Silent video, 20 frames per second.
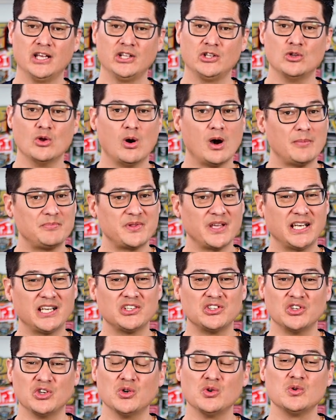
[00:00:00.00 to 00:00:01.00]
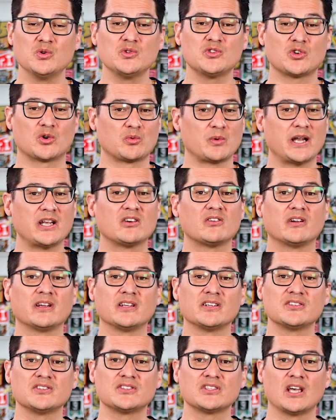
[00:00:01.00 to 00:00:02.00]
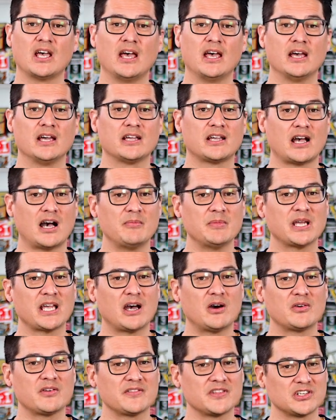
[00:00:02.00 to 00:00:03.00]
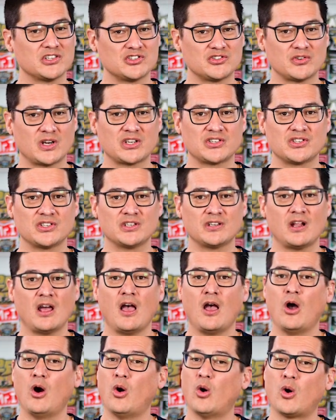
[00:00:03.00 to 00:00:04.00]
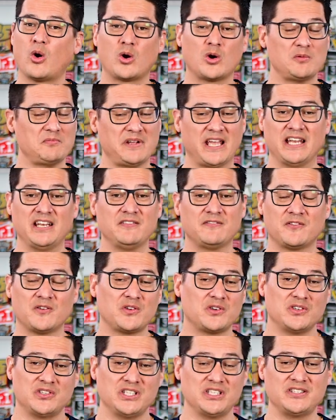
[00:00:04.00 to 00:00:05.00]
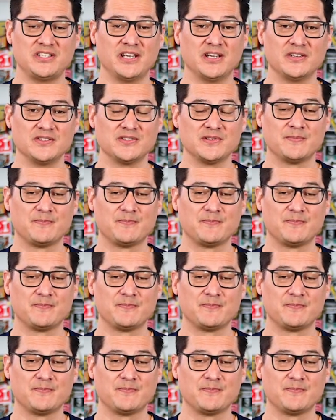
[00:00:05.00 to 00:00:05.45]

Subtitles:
No updated news or renderings coming out of the construction or any further details.